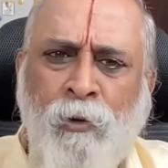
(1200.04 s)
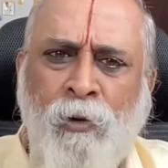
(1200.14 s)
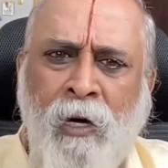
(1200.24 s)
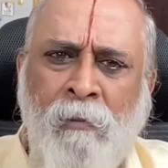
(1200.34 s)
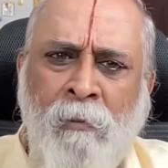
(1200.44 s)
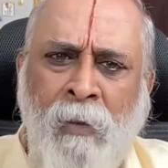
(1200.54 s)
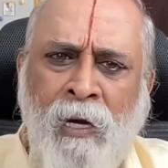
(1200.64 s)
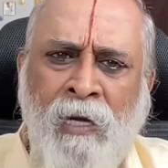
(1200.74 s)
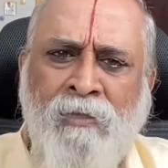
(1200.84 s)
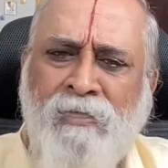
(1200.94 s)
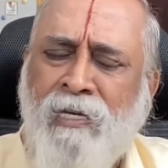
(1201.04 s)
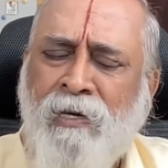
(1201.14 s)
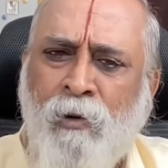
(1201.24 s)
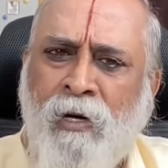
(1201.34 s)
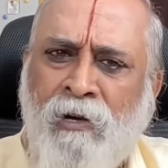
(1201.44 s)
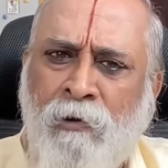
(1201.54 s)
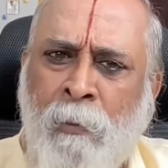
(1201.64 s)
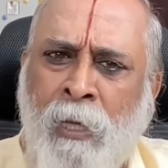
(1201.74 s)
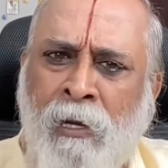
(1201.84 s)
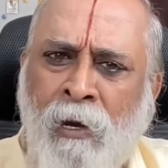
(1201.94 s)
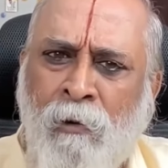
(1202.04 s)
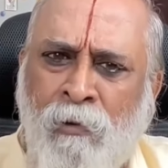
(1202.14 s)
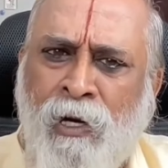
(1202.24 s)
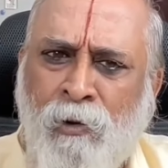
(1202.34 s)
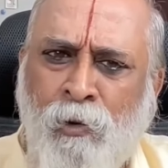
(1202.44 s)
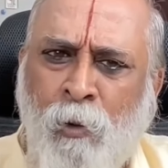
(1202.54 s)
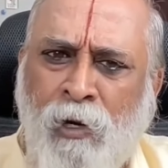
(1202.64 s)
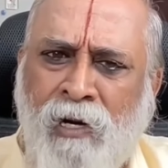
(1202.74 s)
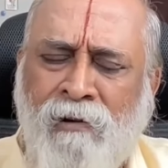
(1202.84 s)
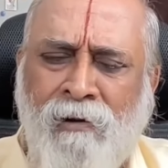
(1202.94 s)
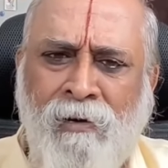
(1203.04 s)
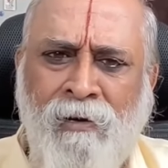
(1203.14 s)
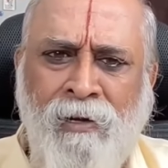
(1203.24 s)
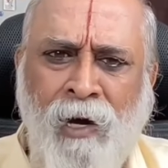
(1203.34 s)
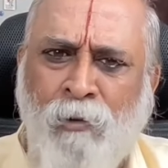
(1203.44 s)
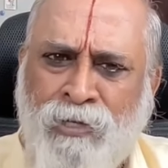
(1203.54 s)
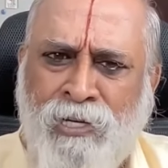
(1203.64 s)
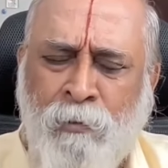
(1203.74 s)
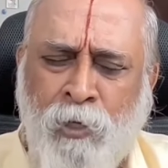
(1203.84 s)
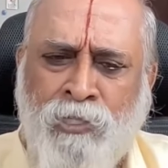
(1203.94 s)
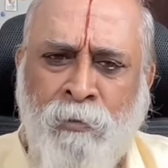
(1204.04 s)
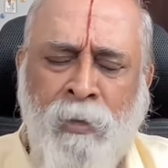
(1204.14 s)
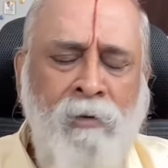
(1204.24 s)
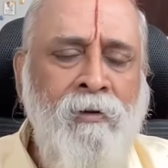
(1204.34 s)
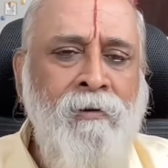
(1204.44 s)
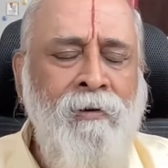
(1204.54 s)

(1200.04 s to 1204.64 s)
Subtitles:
you come and say, you are giving me very good water. How is it possible?